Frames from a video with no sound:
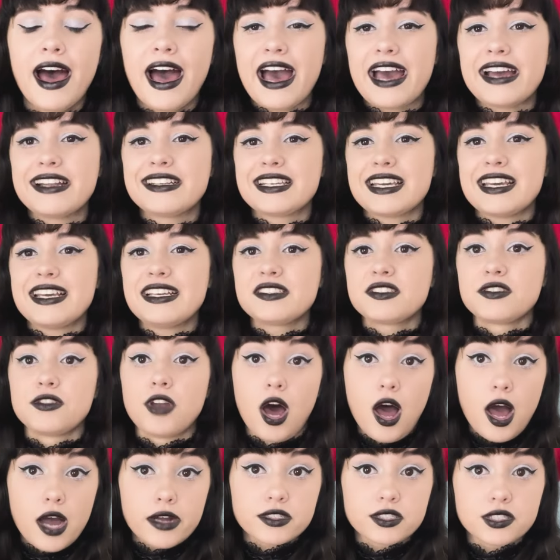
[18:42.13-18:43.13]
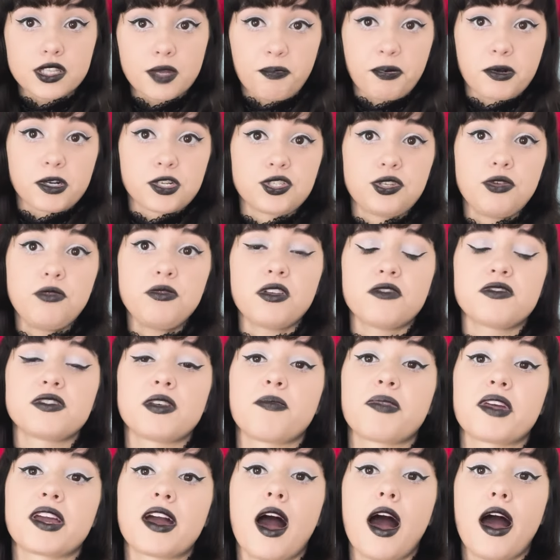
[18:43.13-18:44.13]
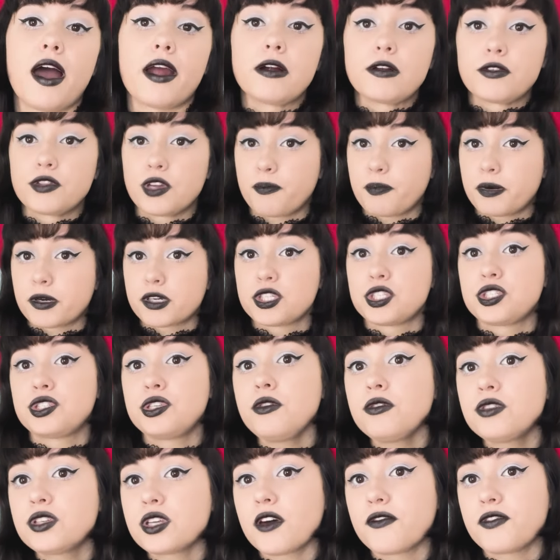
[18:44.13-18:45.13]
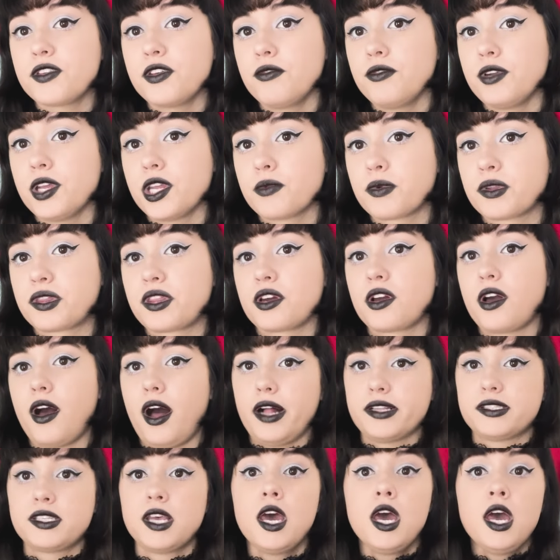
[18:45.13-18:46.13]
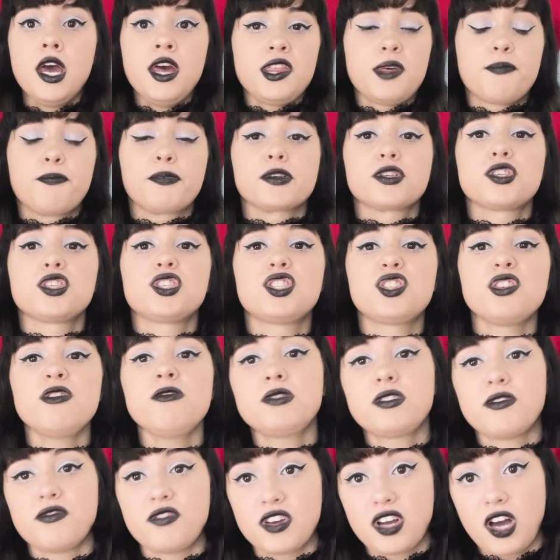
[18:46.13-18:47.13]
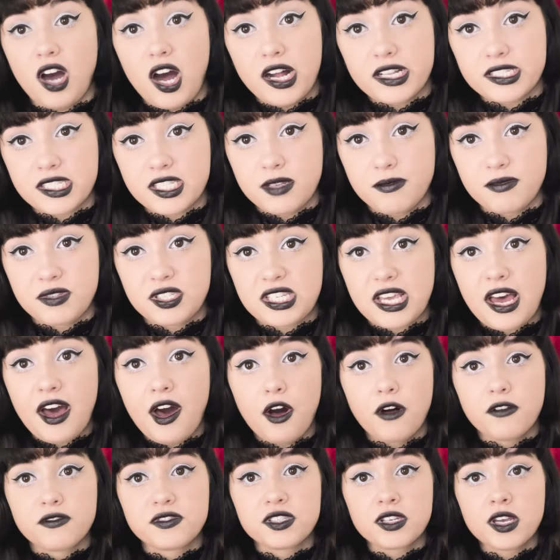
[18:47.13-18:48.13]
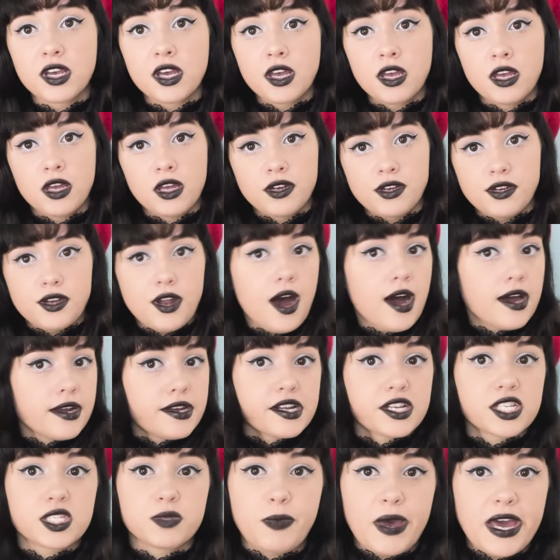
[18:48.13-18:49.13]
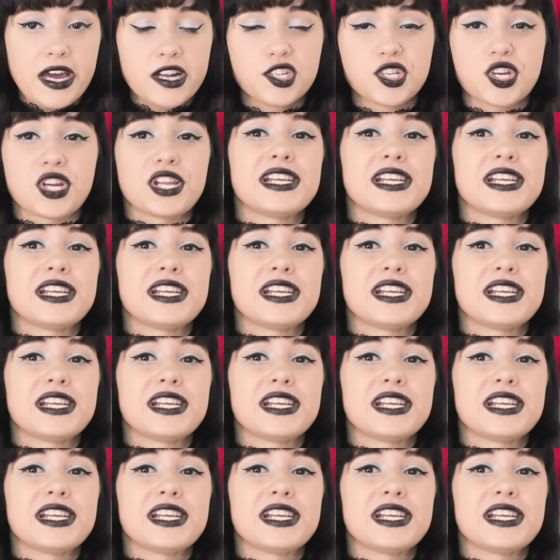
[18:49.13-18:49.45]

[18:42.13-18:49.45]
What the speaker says: and is not the pursuit of something higher, the pursuit of union with the gods, the pursuit of the gods themselves, not an expansion.